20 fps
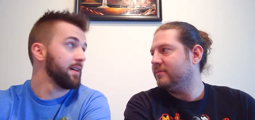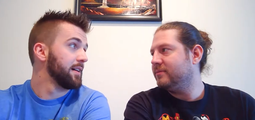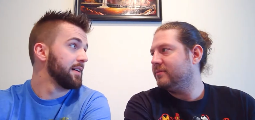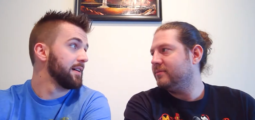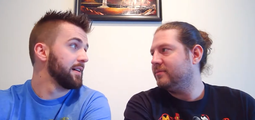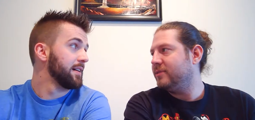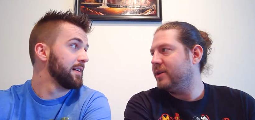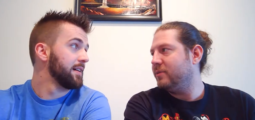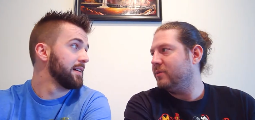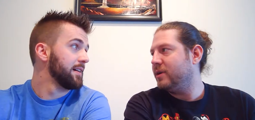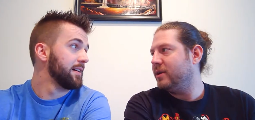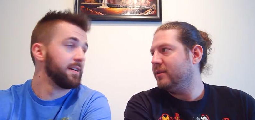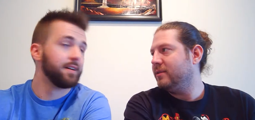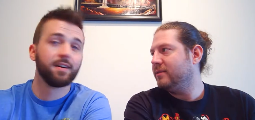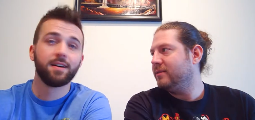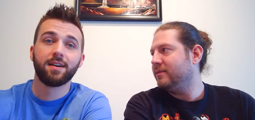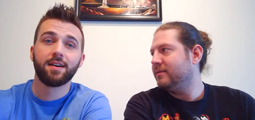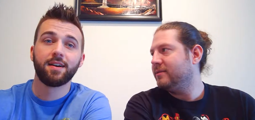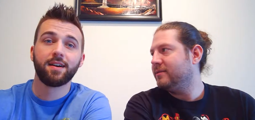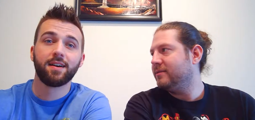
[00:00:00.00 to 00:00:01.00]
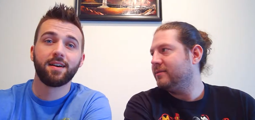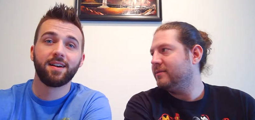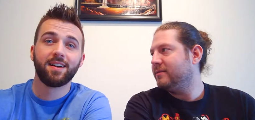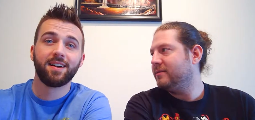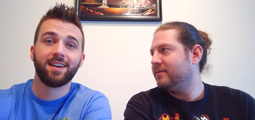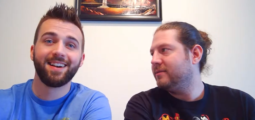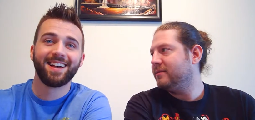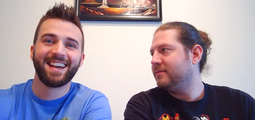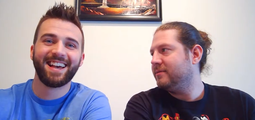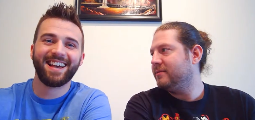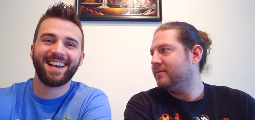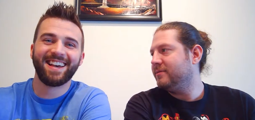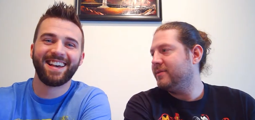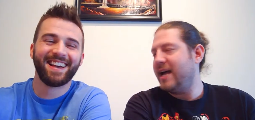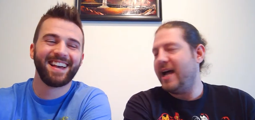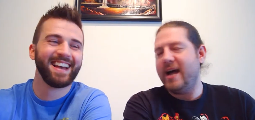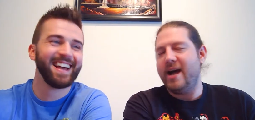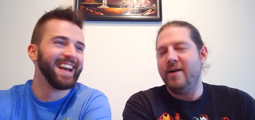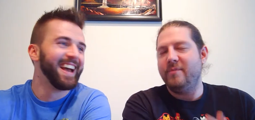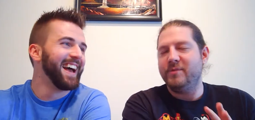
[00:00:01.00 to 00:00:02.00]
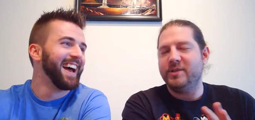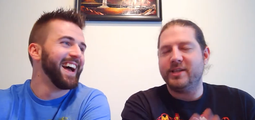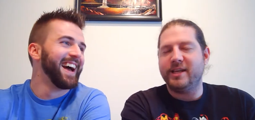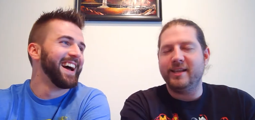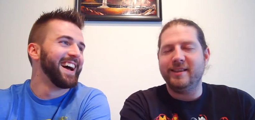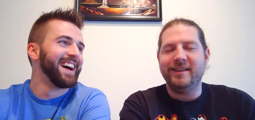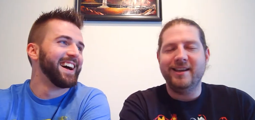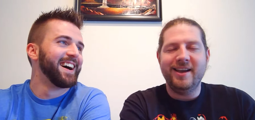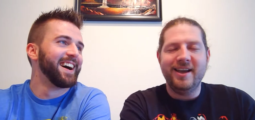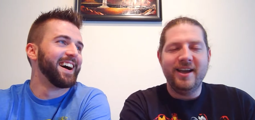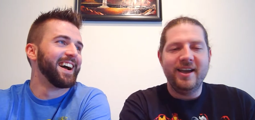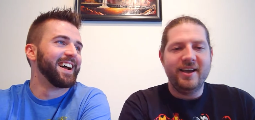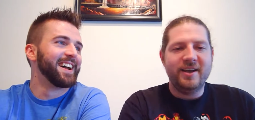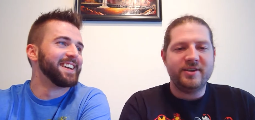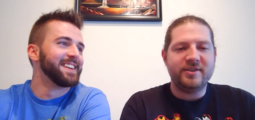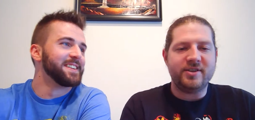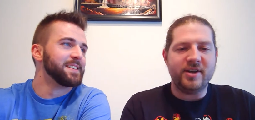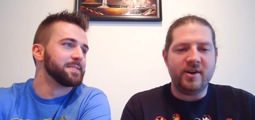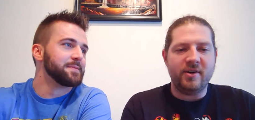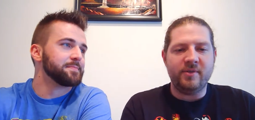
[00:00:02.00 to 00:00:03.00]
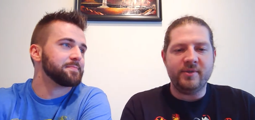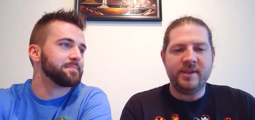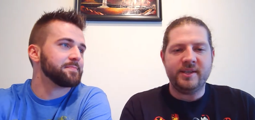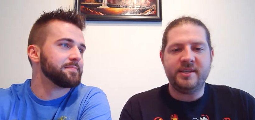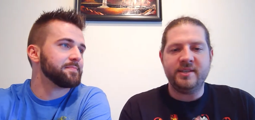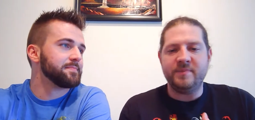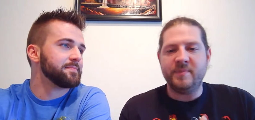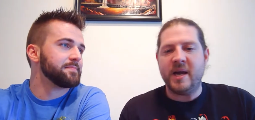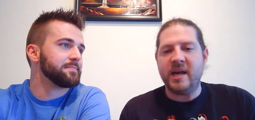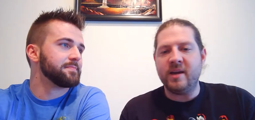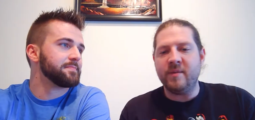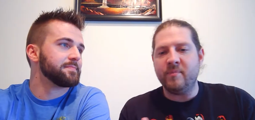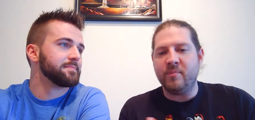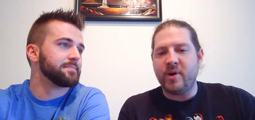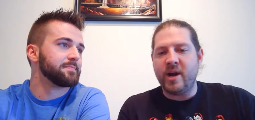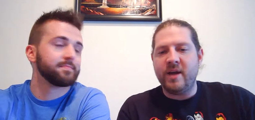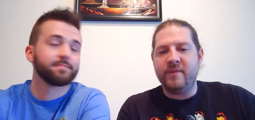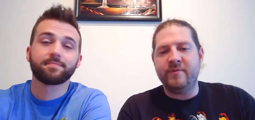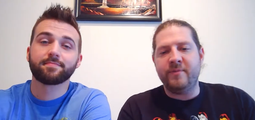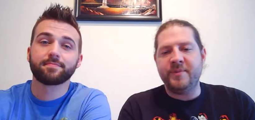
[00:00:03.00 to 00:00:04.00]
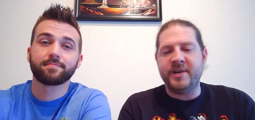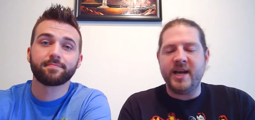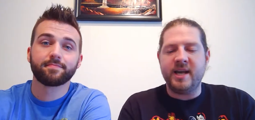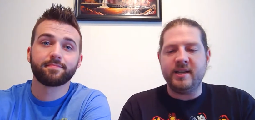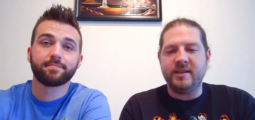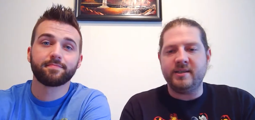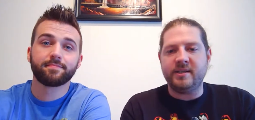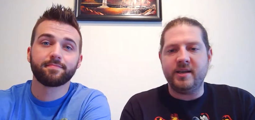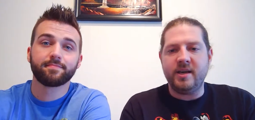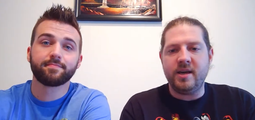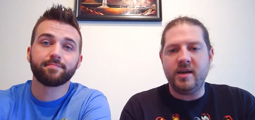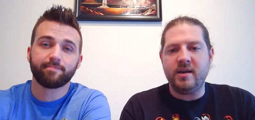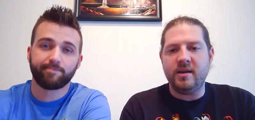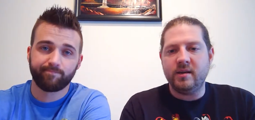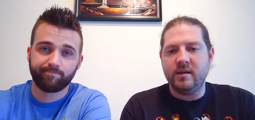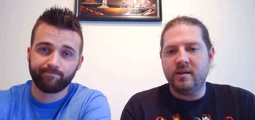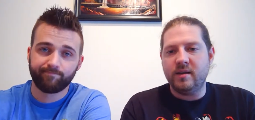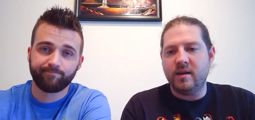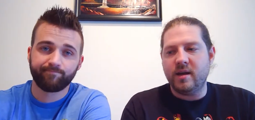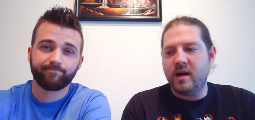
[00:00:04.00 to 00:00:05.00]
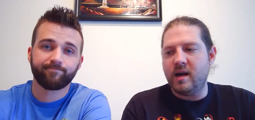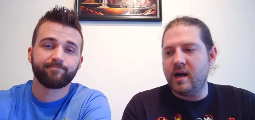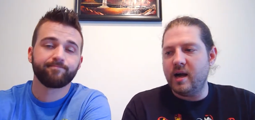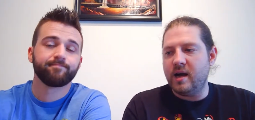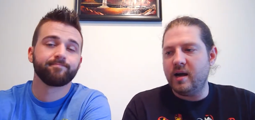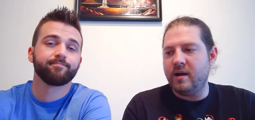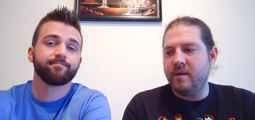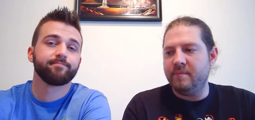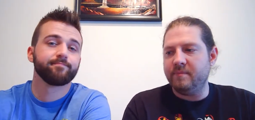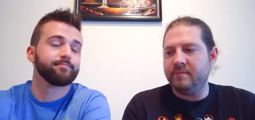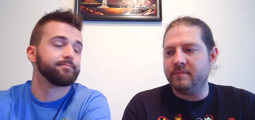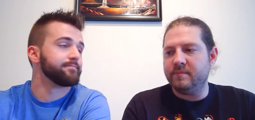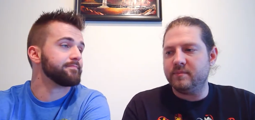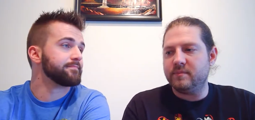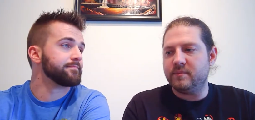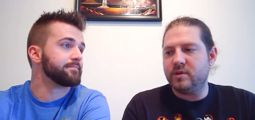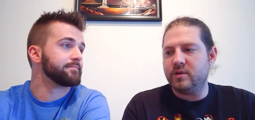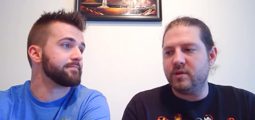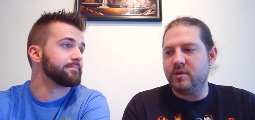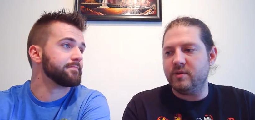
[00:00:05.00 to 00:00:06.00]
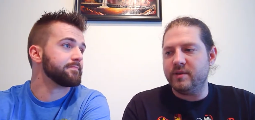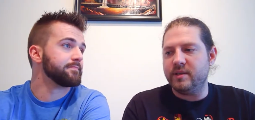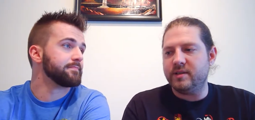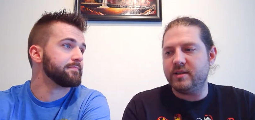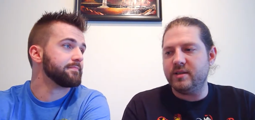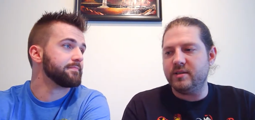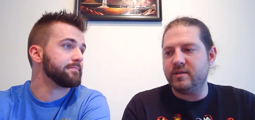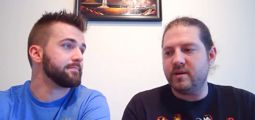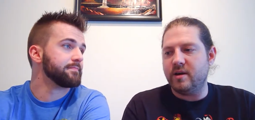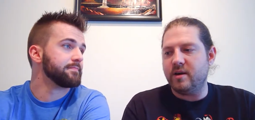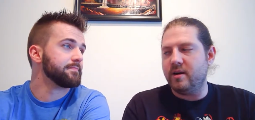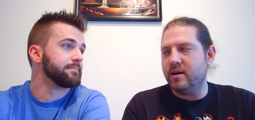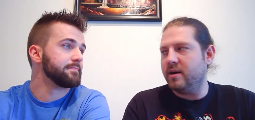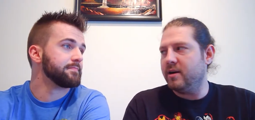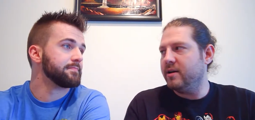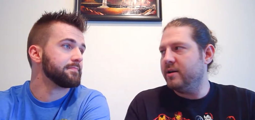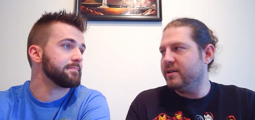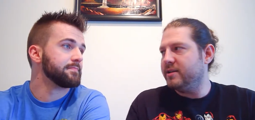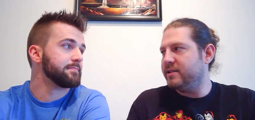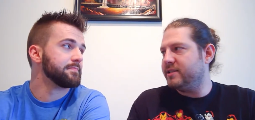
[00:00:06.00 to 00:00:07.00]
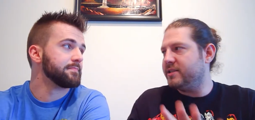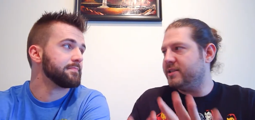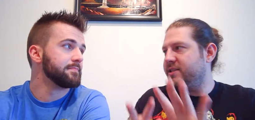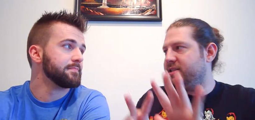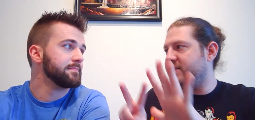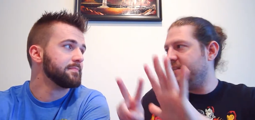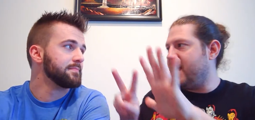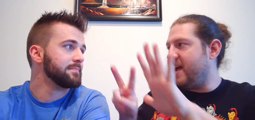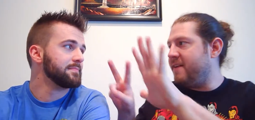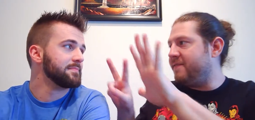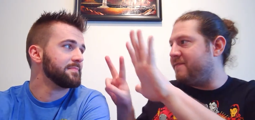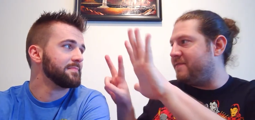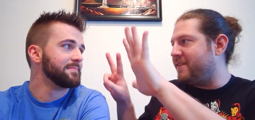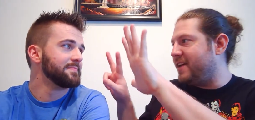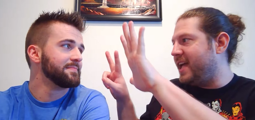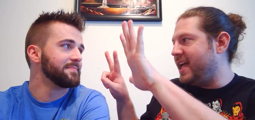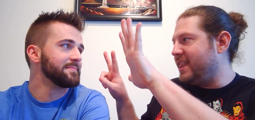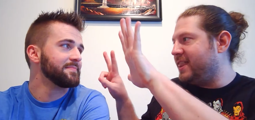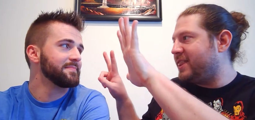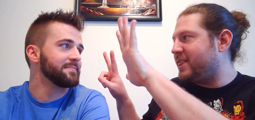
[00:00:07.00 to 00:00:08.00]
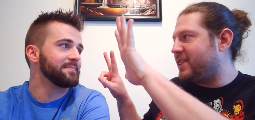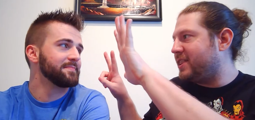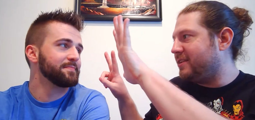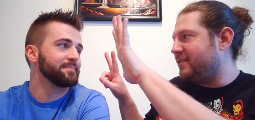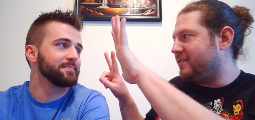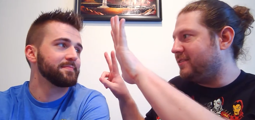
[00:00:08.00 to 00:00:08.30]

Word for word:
Speaker 1: Wait, what? Nah, I'm just kidding. All right. So this is Mike and Brad from Dallas Geek. Um, so this is our seventh